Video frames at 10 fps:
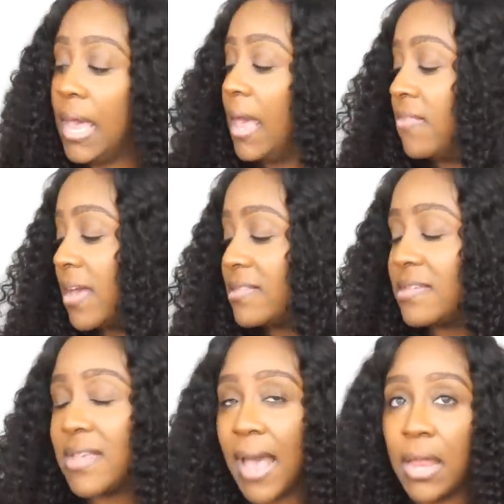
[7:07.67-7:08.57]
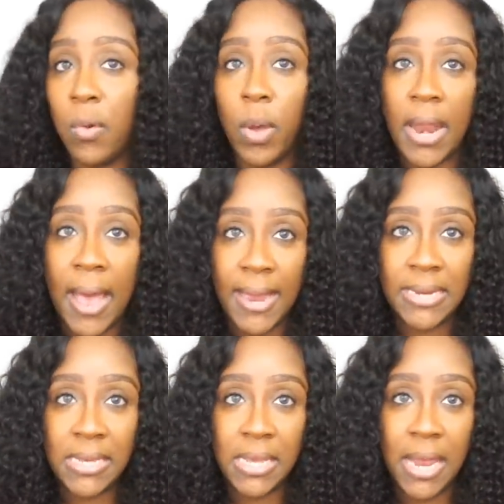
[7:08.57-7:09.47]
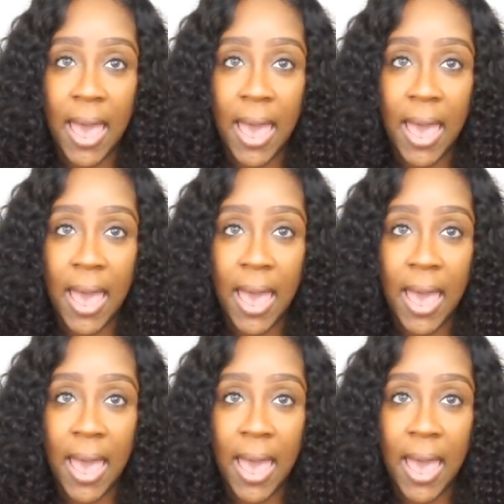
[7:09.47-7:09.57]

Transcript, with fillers: And that's exactly what I did.